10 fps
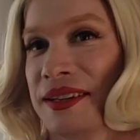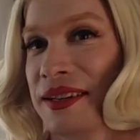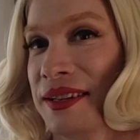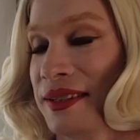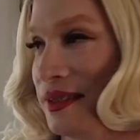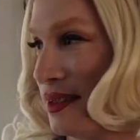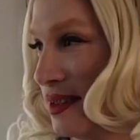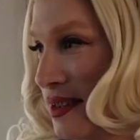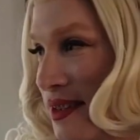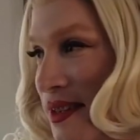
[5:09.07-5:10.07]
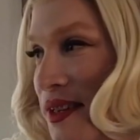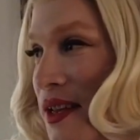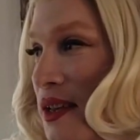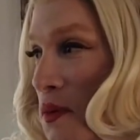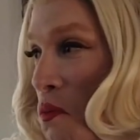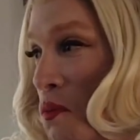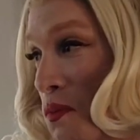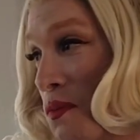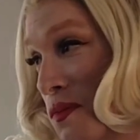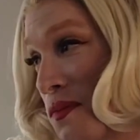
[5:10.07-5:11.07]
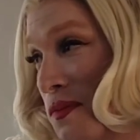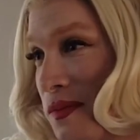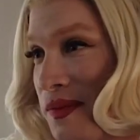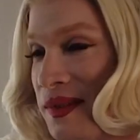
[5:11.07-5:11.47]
What are your margins that you're working with?